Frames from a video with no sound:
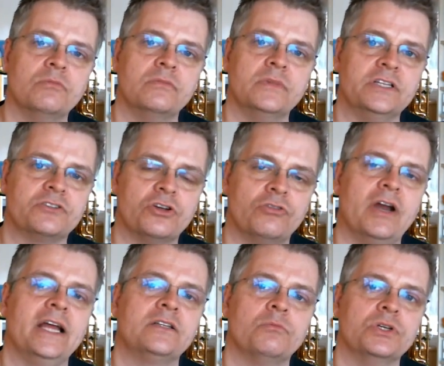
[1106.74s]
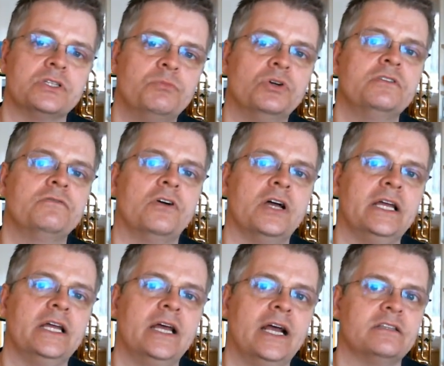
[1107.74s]
is correct, but Spotify
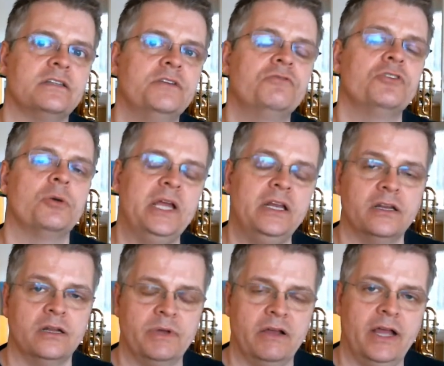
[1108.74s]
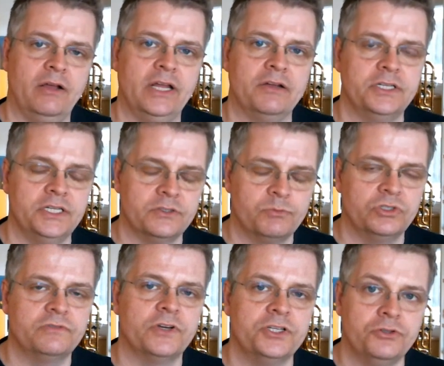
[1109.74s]
has a different opinion about how loud it is.
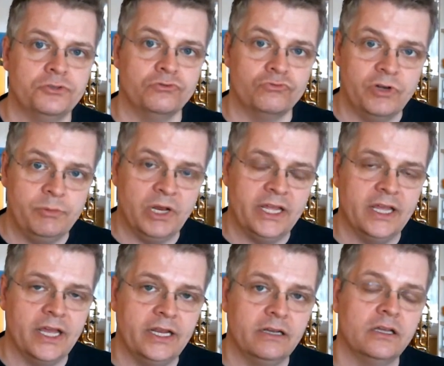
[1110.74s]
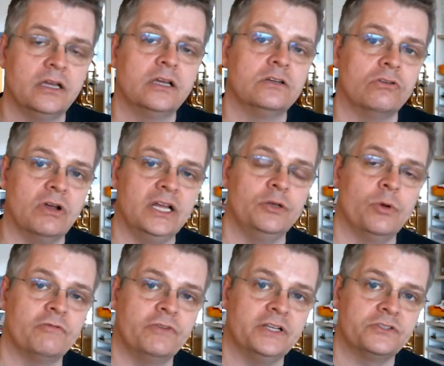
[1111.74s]
Spotify uses replay gain, not
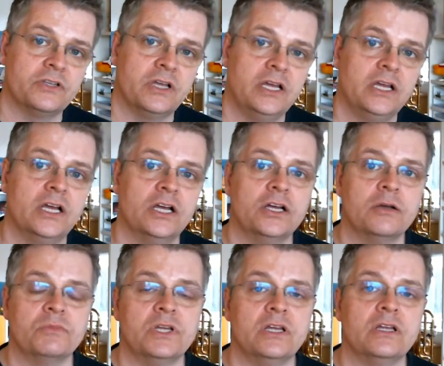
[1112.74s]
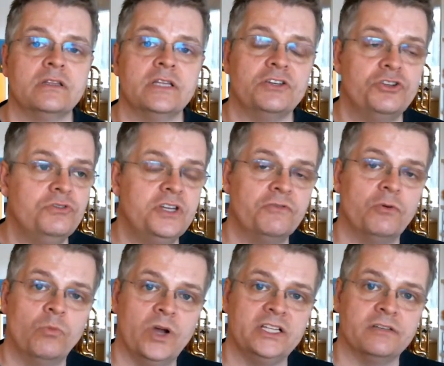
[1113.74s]
LUFS. There are two
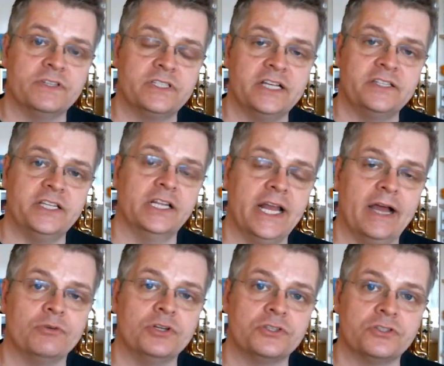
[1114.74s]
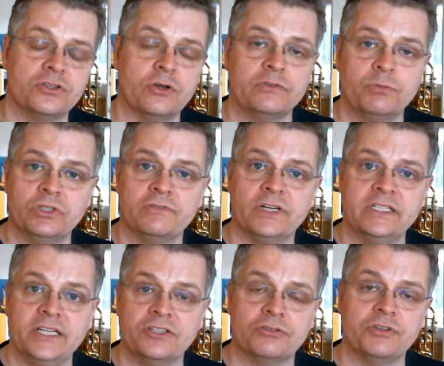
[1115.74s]
different ways of assessing the loudness. So if Spotify
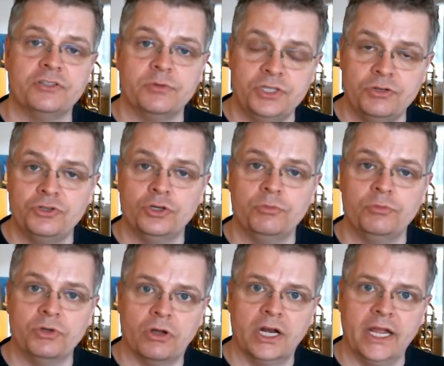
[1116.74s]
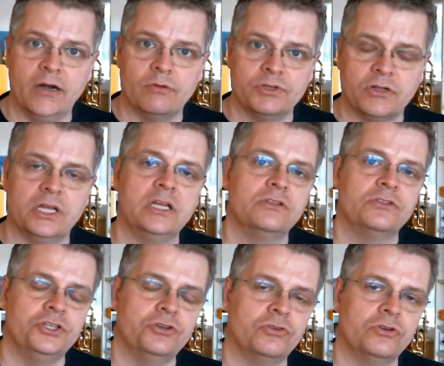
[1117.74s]
disagrees with YouTube, you're going to get a result
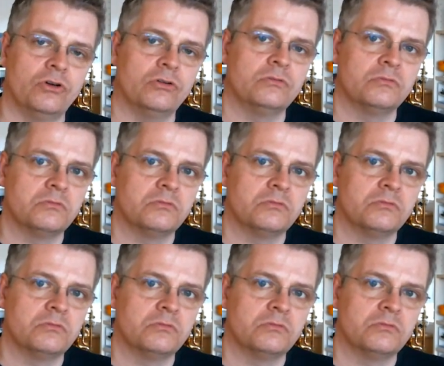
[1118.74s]
that you're not